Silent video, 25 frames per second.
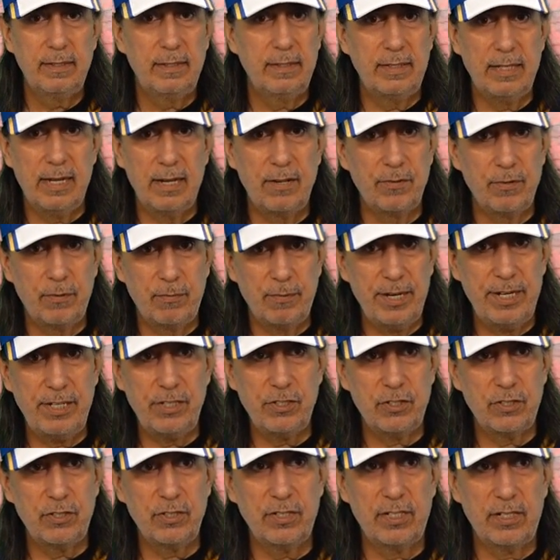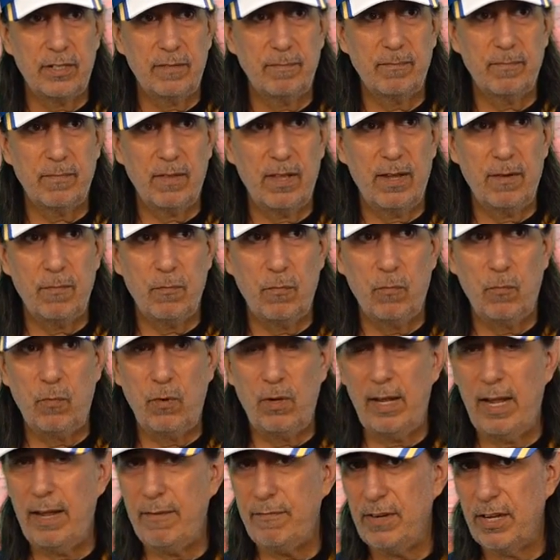Now, the Rangers
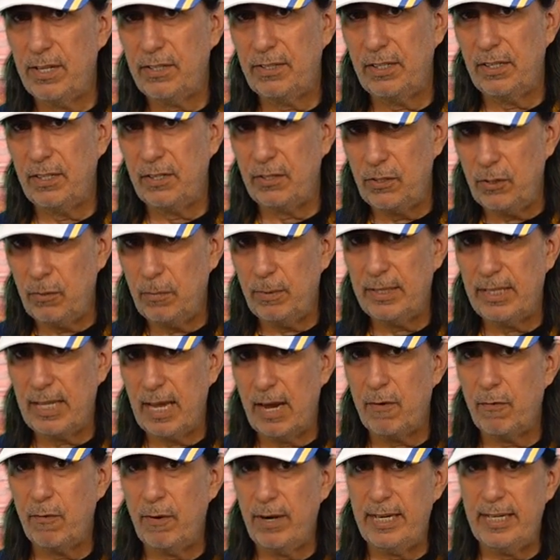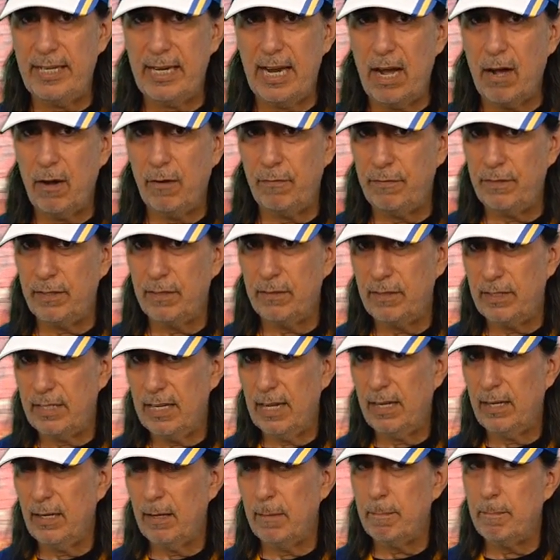will have nothing to do with that right now if you
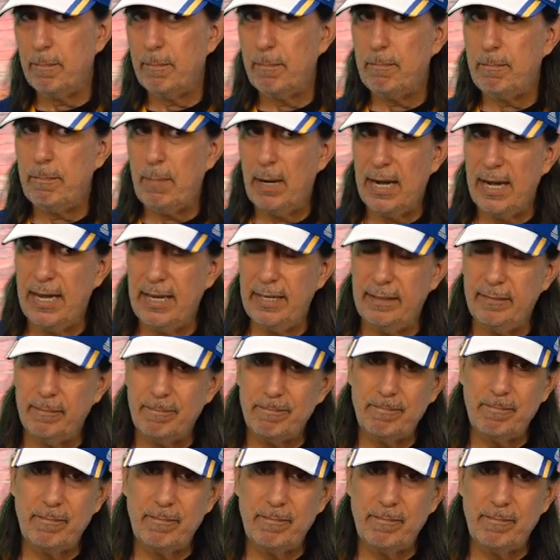tell them, but